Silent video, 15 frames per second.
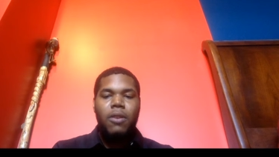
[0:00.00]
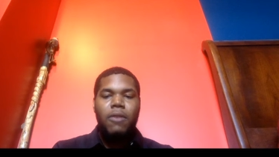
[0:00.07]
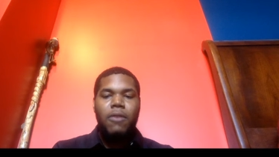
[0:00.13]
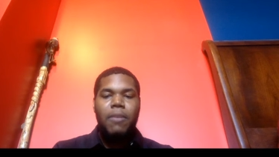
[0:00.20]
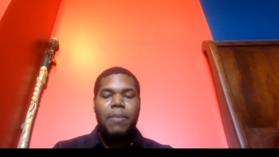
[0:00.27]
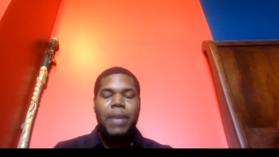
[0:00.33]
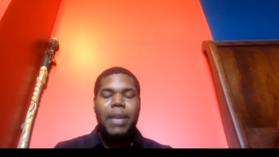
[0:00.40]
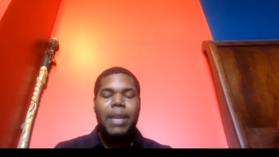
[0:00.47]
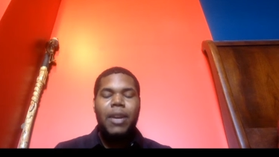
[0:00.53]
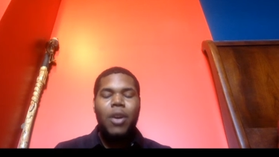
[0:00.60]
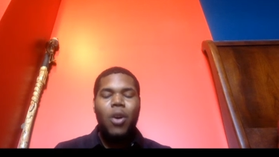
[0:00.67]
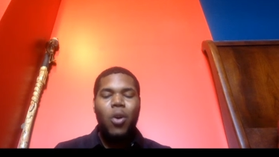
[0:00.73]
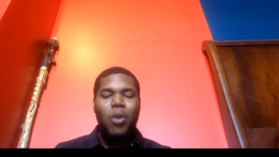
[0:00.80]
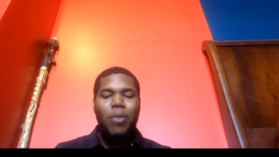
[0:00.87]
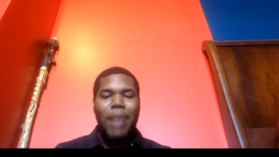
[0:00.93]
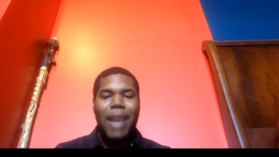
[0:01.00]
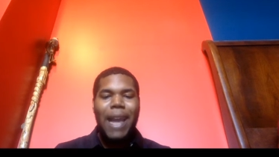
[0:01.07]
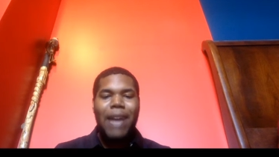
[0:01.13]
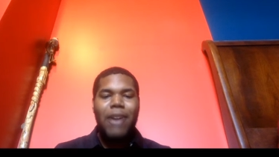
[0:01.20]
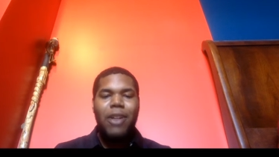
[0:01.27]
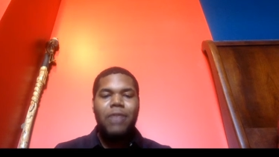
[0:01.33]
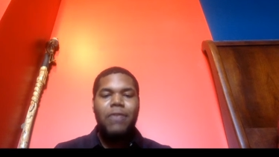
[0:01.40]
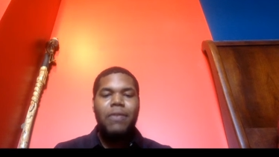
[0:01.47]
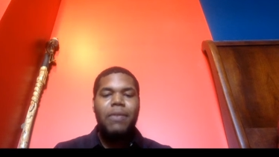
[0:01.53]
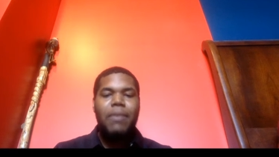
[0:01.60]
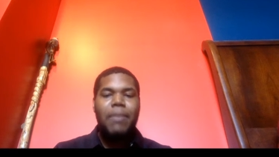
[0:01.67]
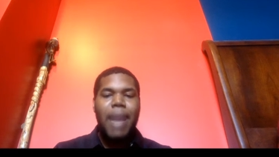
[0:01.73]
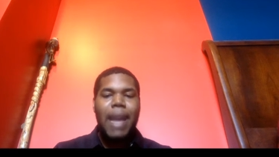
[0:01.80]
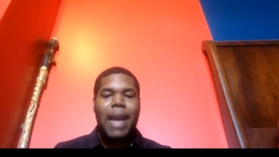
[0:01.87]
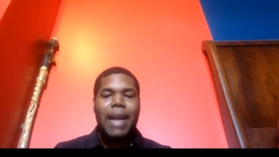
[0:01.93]
repeating old patterns from
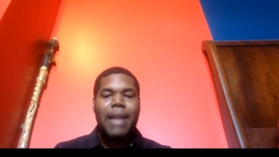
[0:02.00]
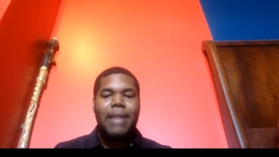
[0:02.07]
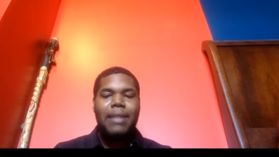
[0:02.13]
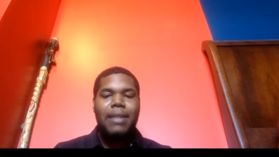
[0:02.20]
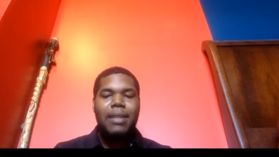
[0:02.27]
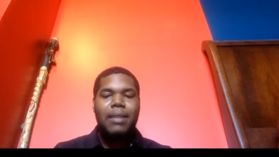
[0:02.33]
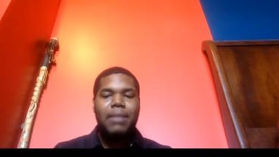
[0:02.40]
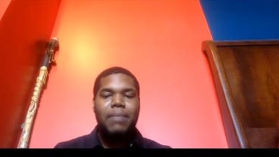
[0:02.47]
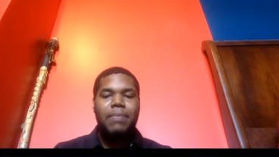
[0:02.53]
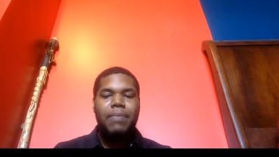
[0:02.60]
the past.